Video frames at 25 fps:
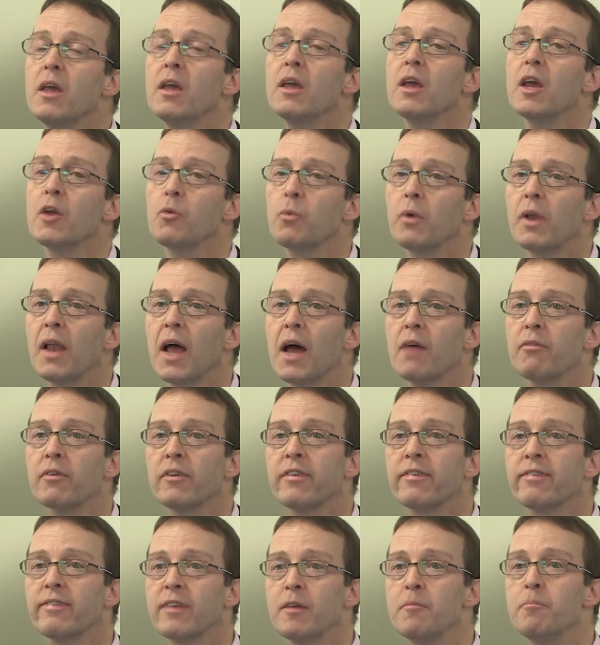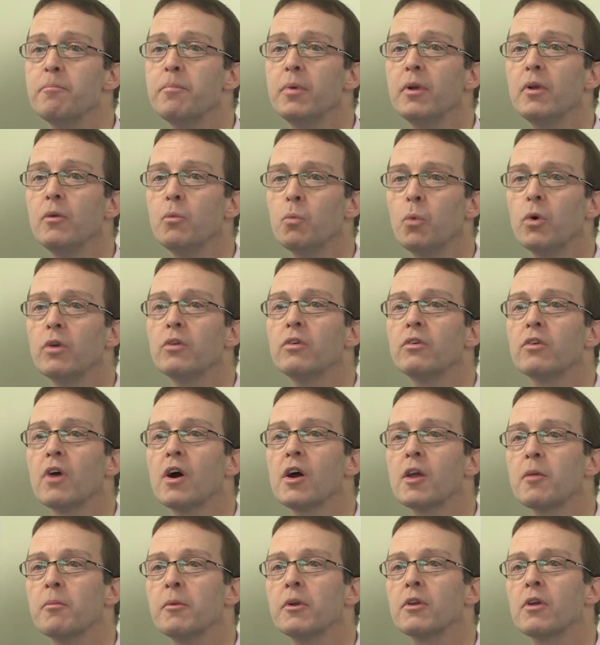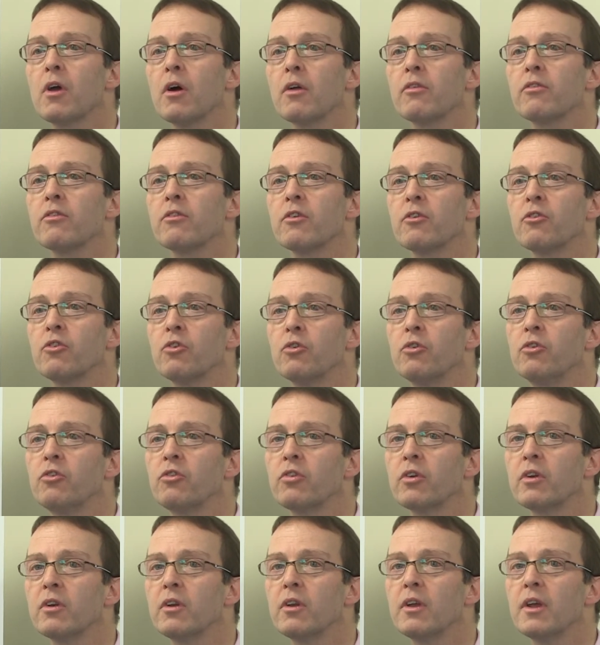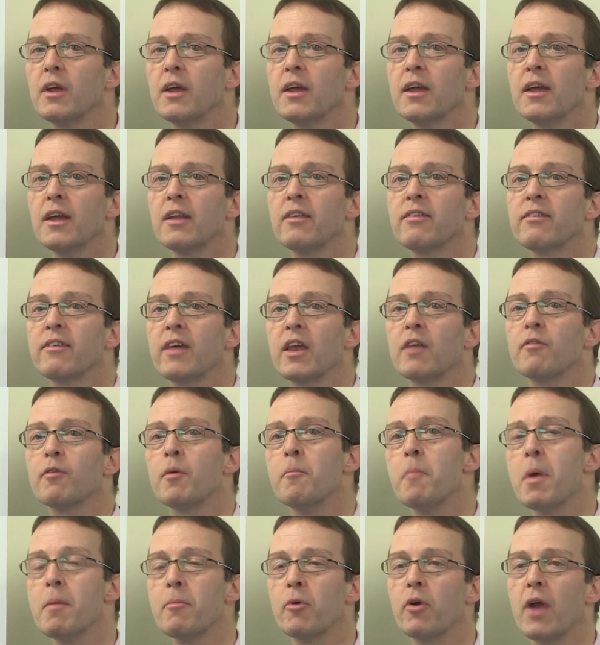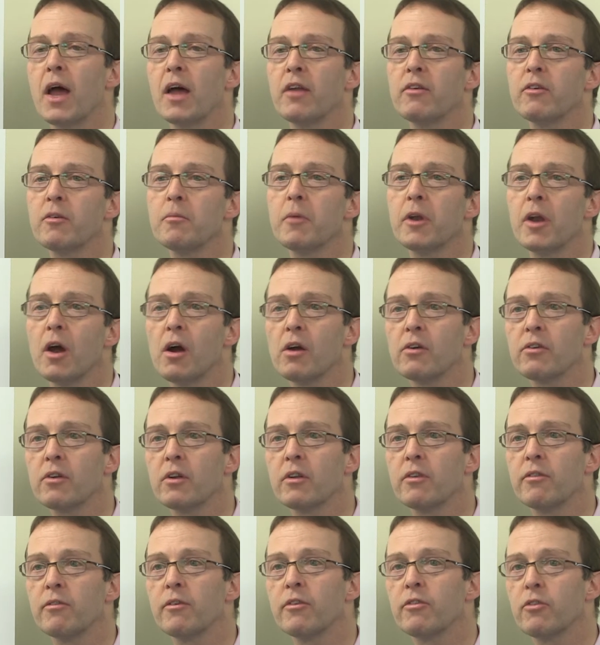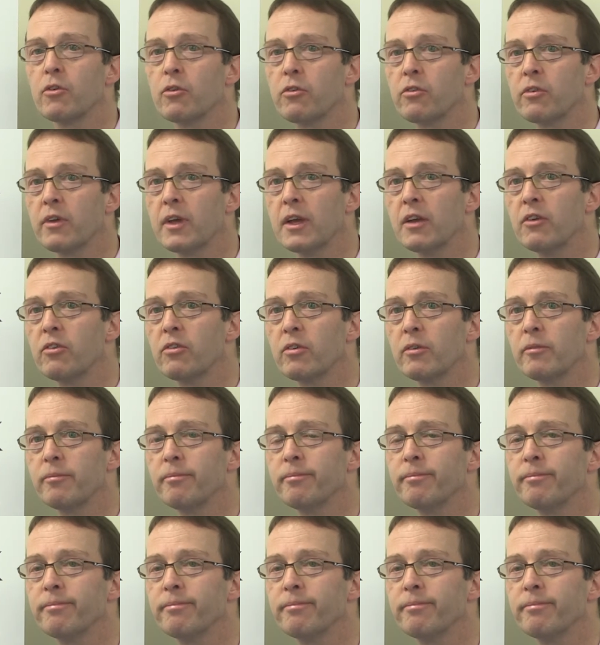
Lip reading: It will have a simple one-document constitution instead of a memorandum and articles of association.